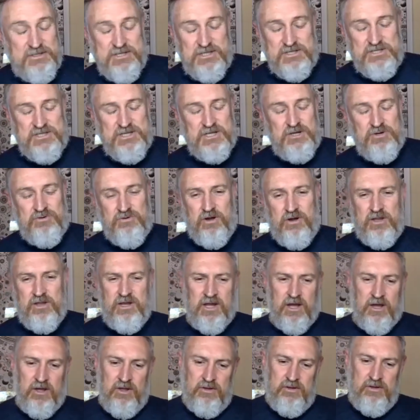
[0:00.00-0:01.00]
it's
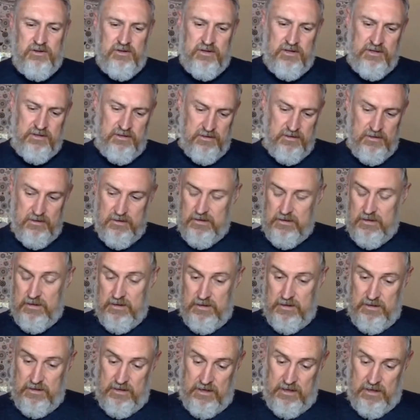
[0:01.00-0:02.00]

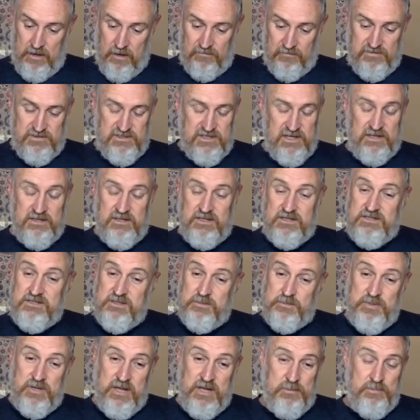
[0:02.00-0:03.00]
and I've said this
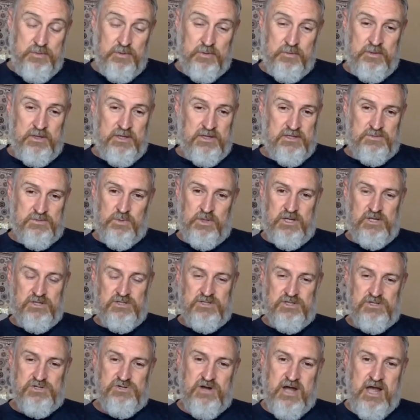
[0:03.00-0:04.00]
to people because we
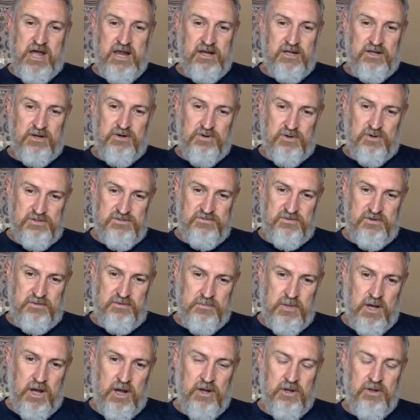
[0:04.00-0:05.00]
used to train at CrossFit
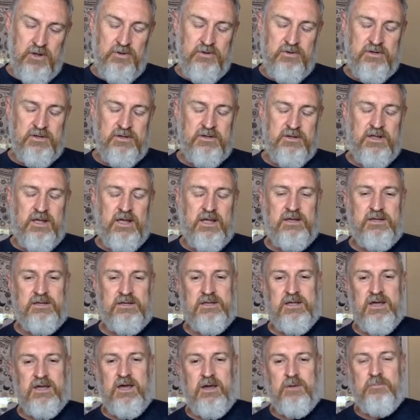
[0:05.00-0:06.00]
Mode
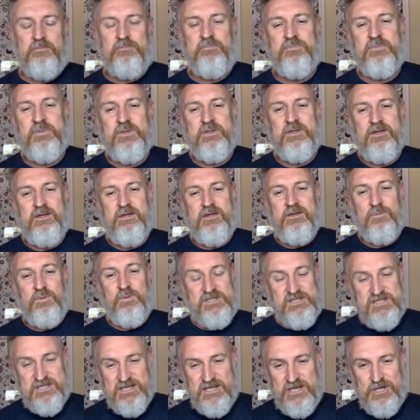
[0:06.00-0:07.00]
and
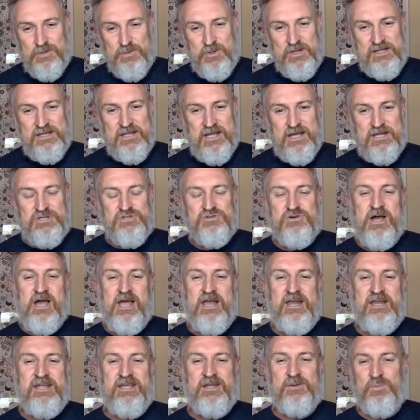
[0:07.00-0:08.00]
you in there
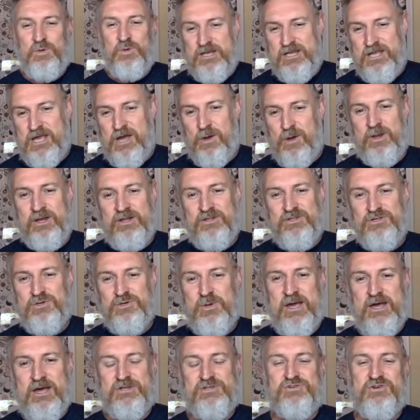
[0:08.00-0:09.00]
training, and we'd go in and
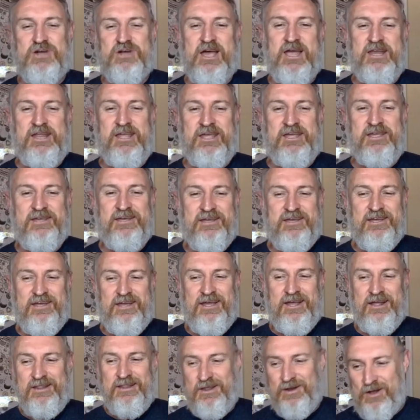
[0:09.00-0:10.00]
do our training.
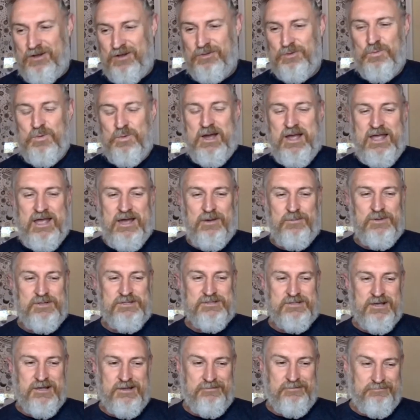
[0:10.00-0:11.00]
And then on the way out, we'd
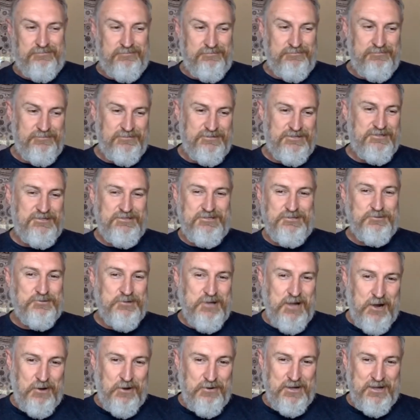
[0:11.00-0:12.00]
say, she's still
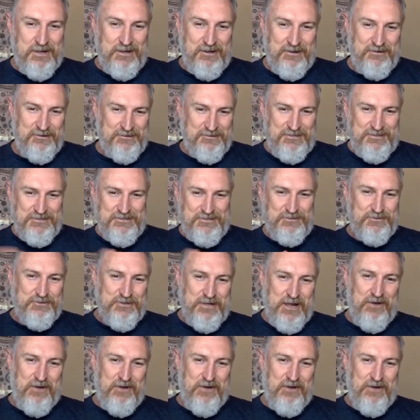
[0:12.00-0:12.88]
going. She's still